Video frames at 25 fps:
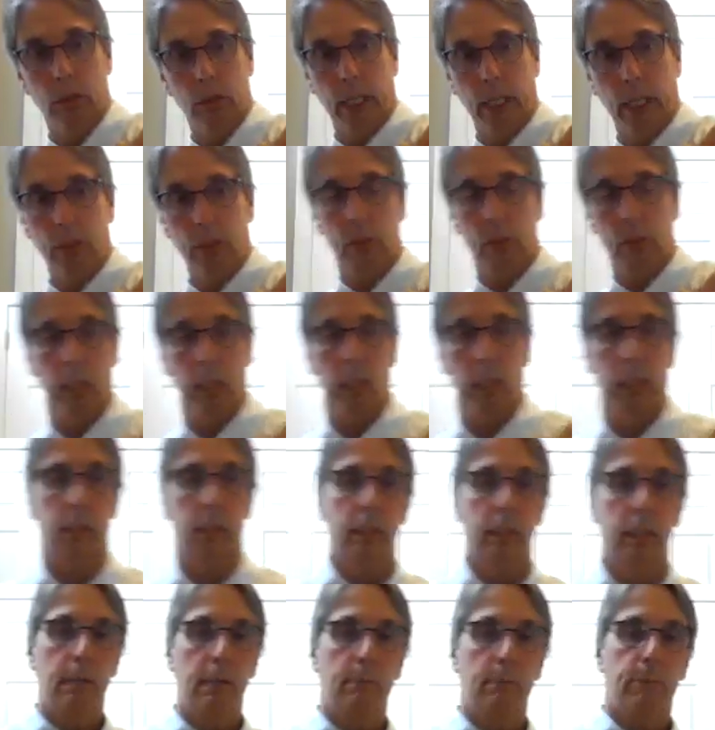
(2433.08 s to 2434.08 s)
chest
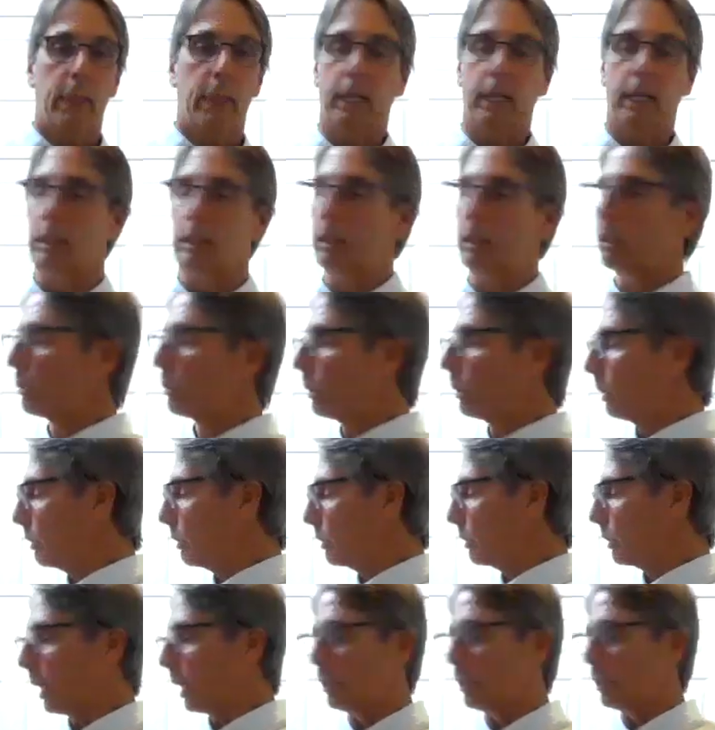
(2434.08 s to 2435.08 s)
here, and then
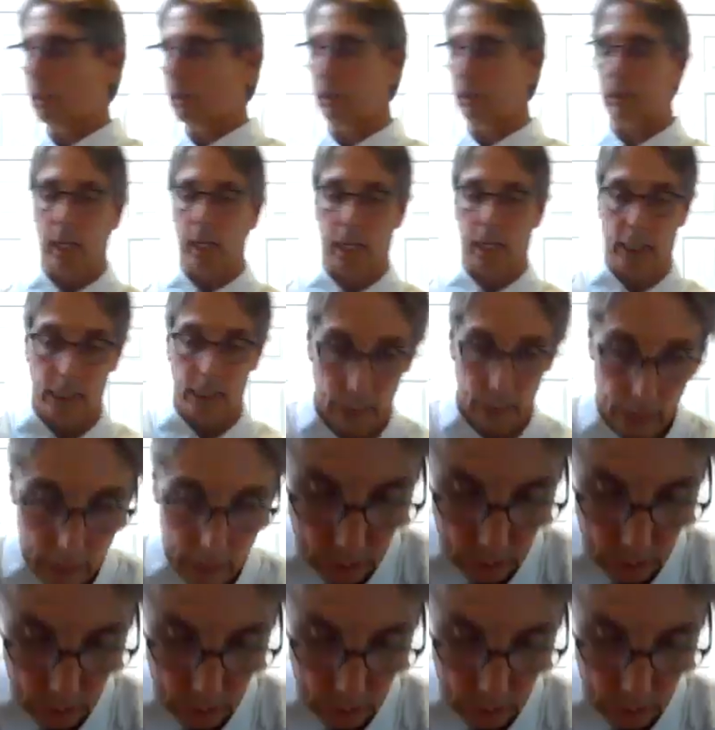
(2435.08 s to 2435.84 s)
turn side to side.